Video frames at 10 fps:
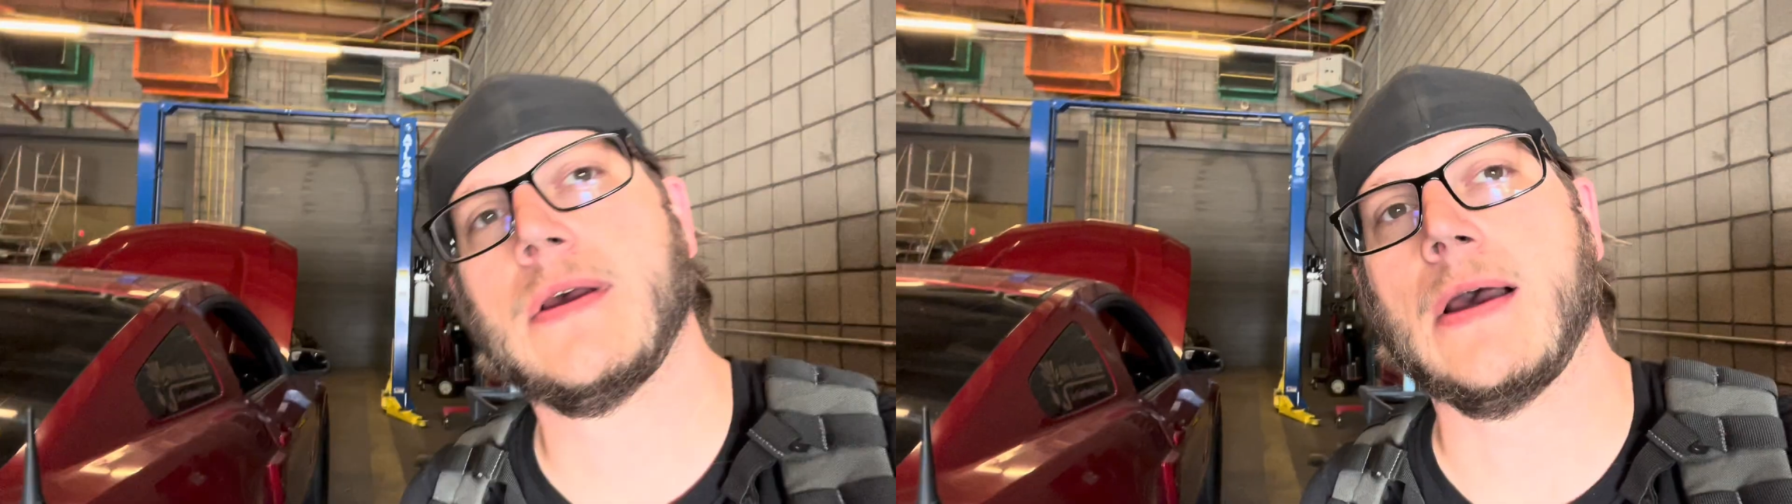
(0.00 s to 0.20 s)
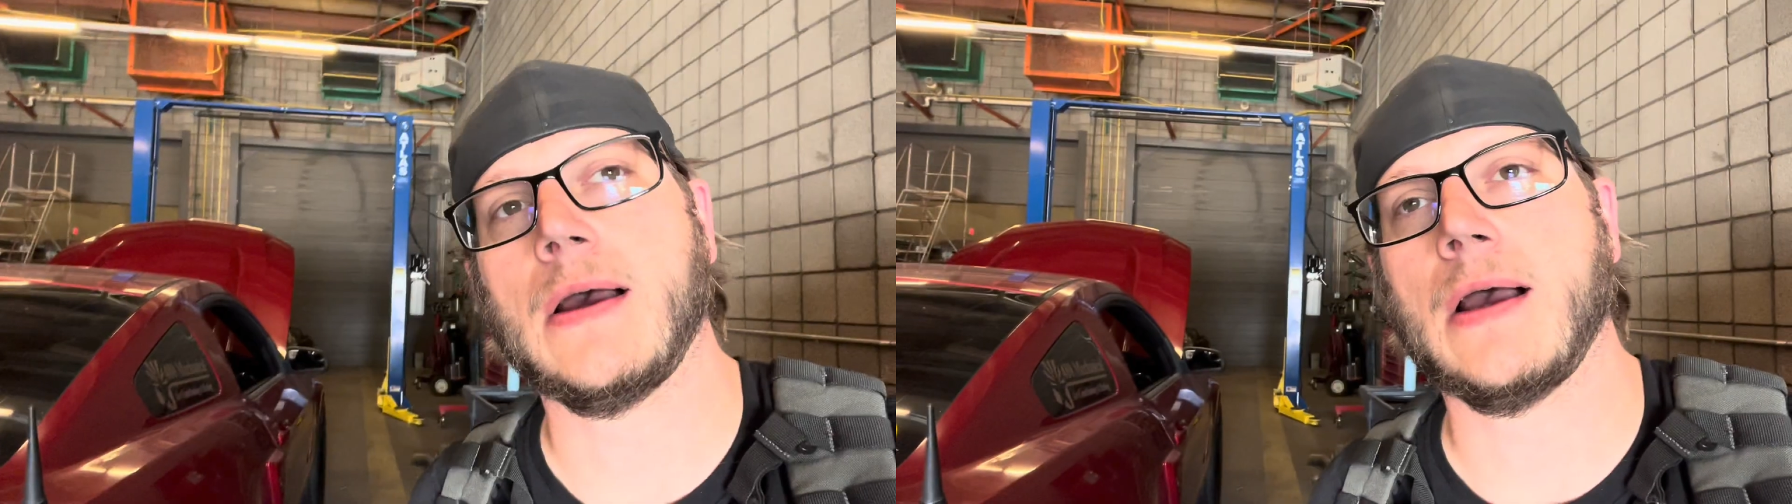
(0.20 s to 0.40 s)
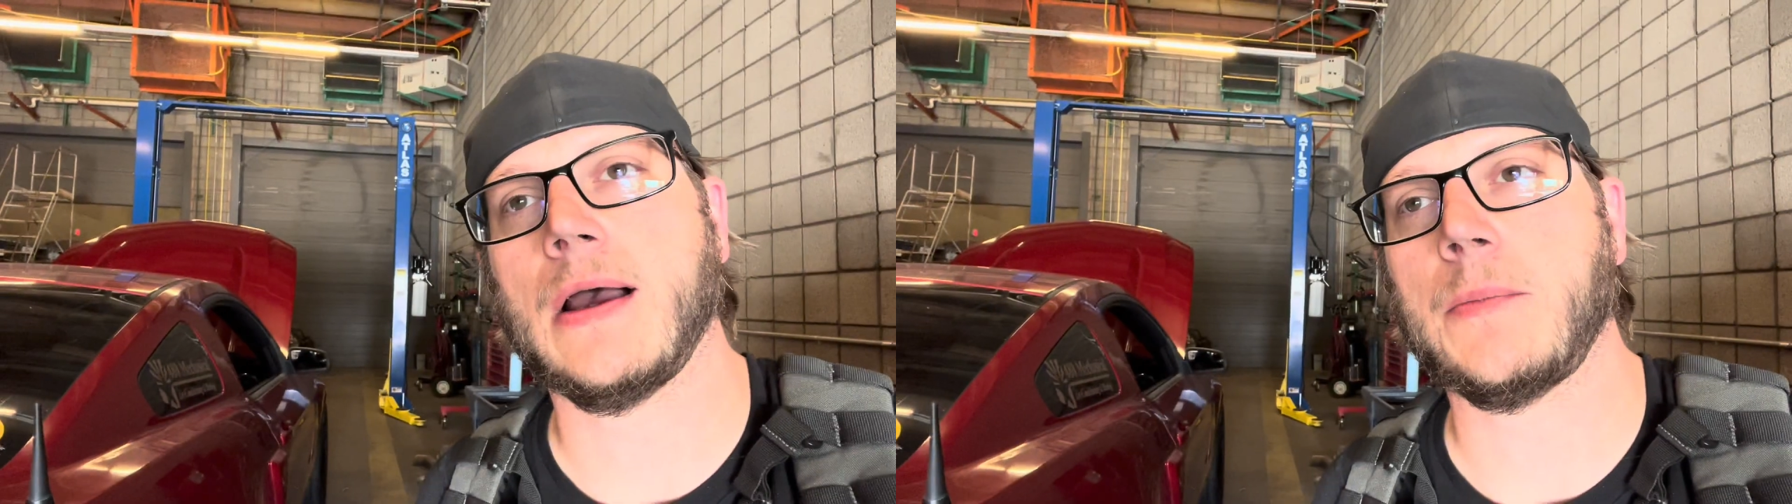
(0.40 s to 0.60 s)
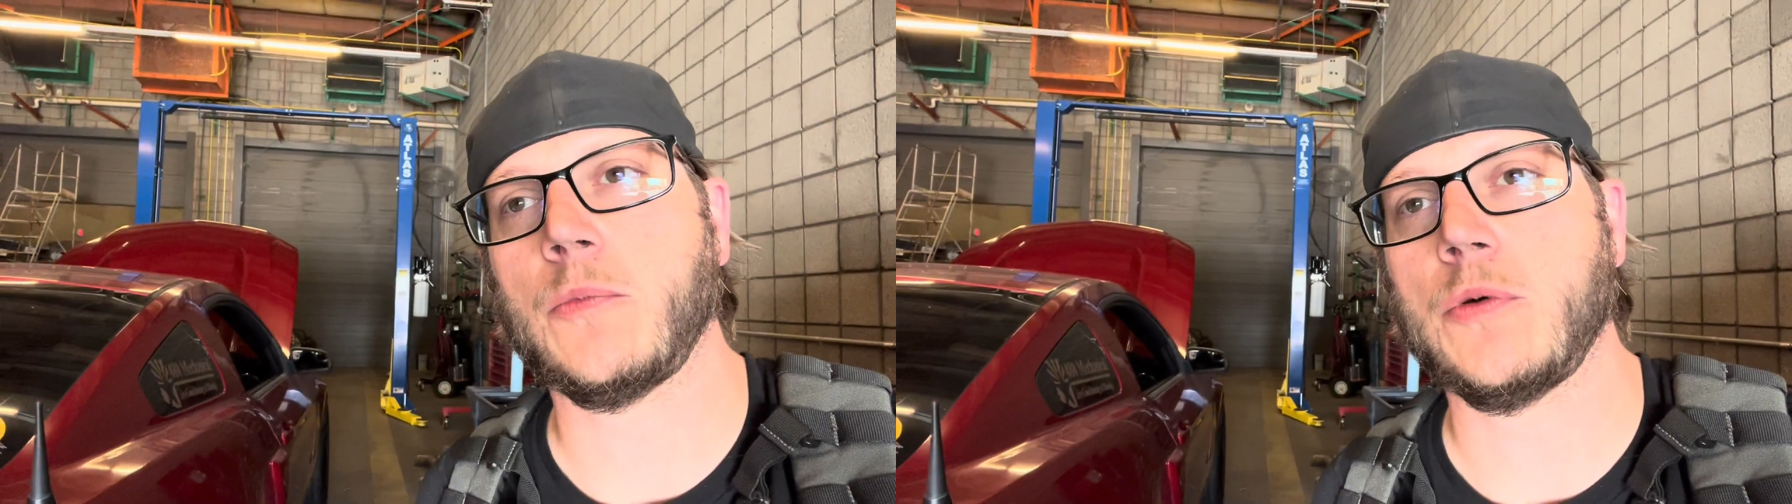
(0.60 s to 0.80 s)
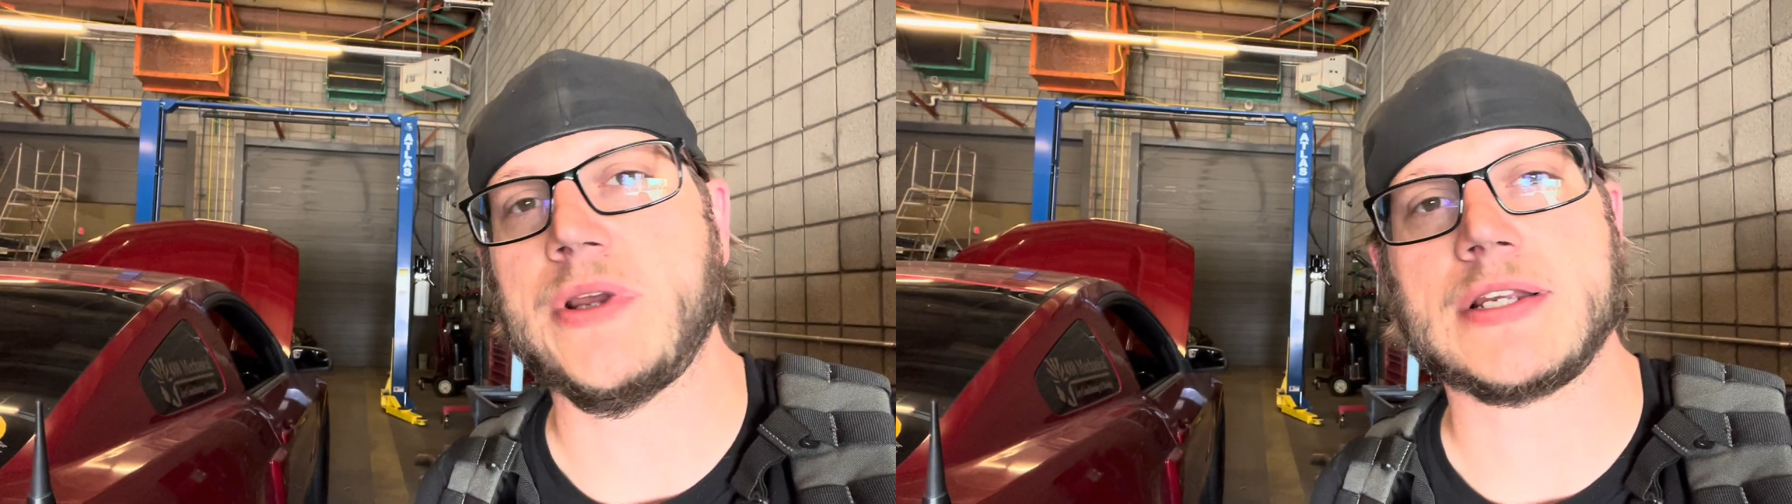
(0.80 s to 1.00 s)

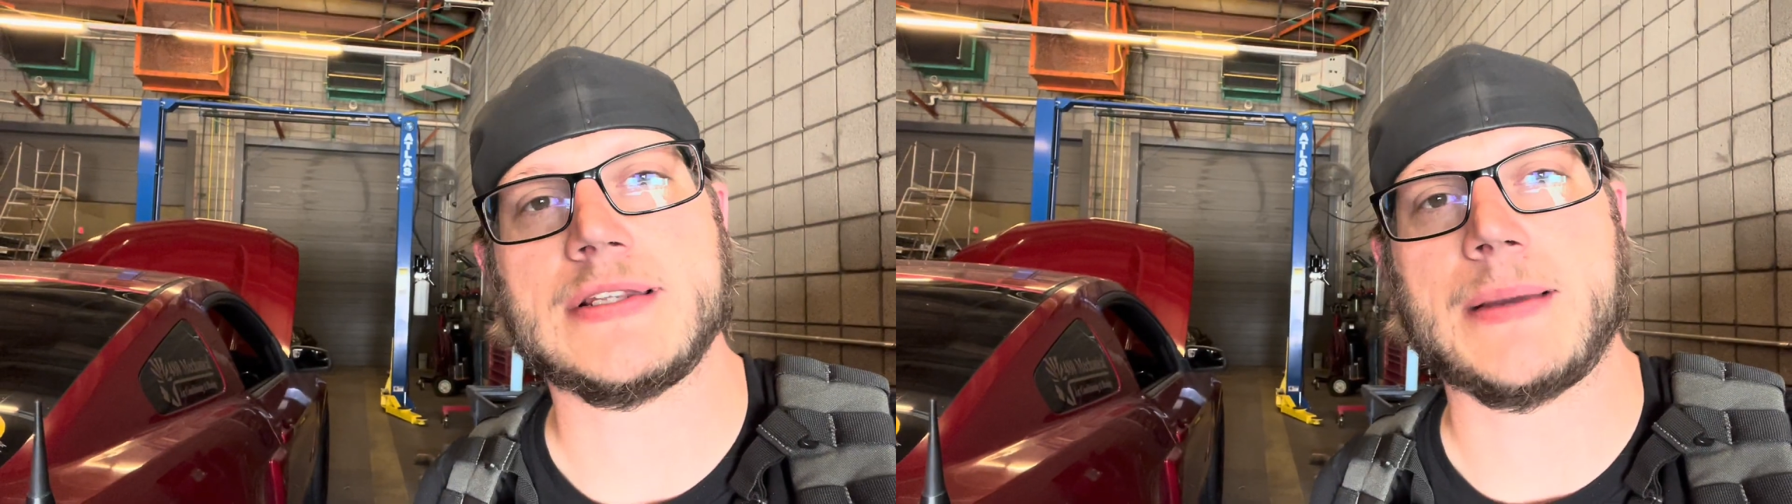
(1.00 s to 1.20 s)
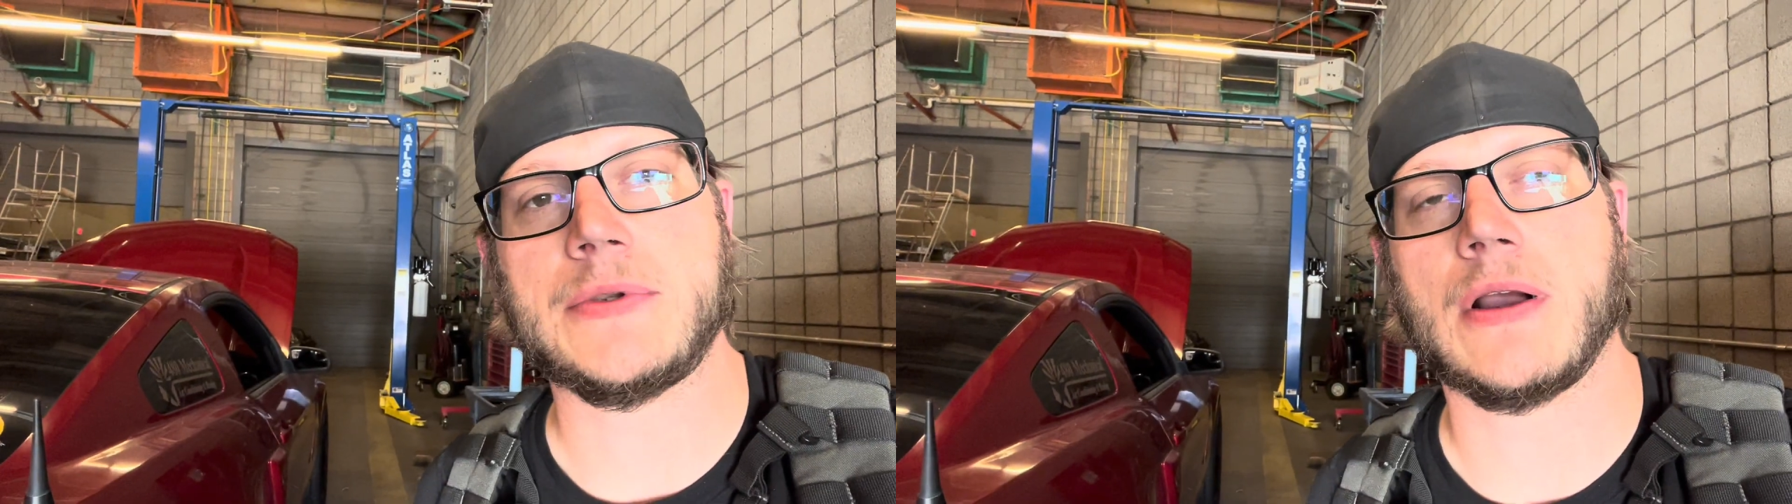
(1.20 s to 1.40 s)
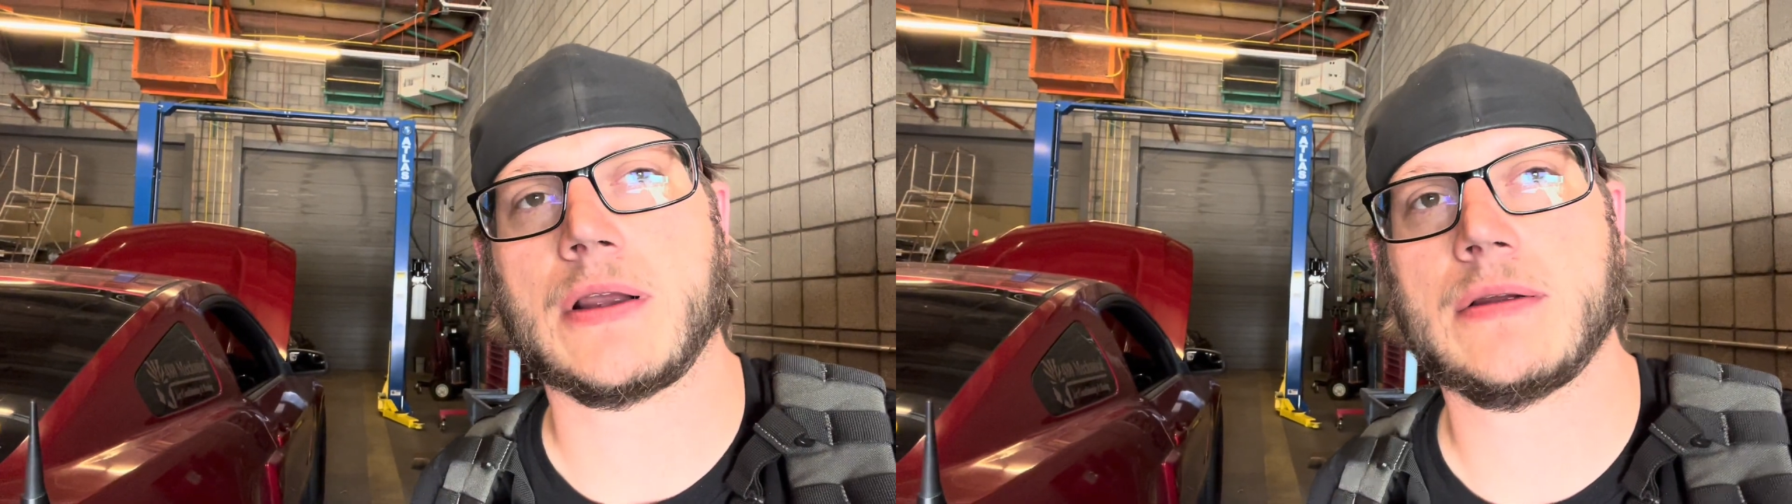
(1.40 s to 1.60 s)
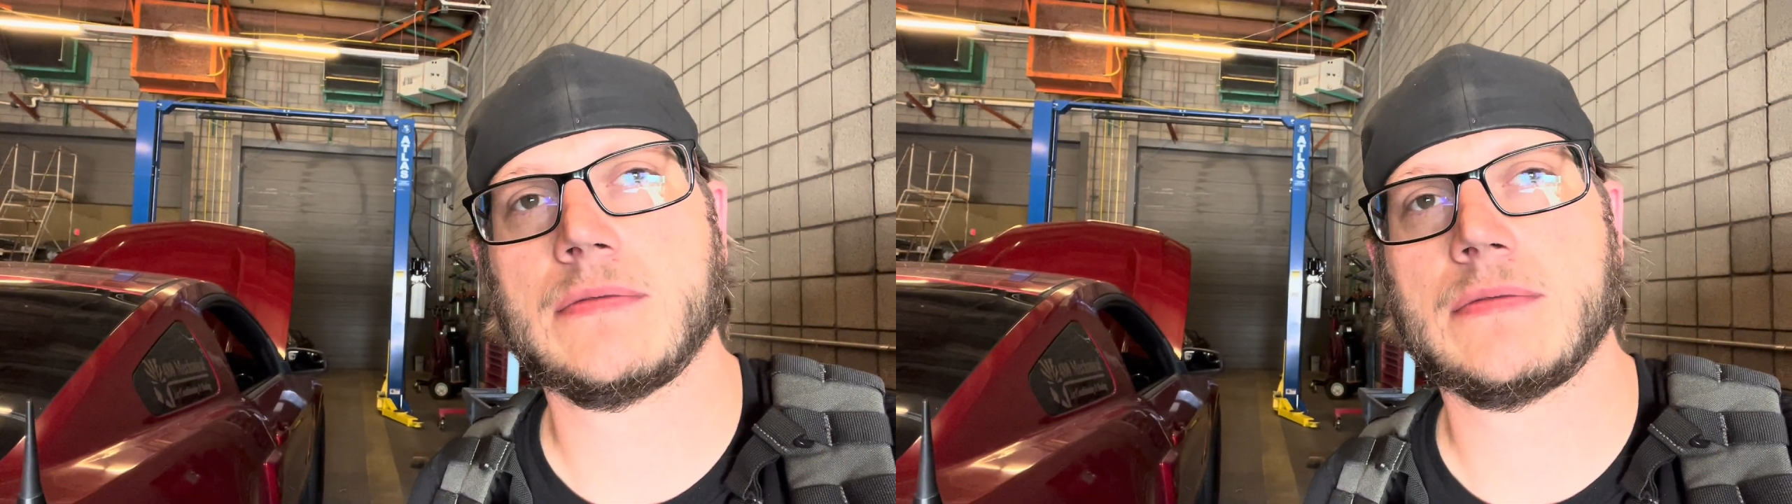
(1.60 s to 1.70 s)
would be a slam dunk.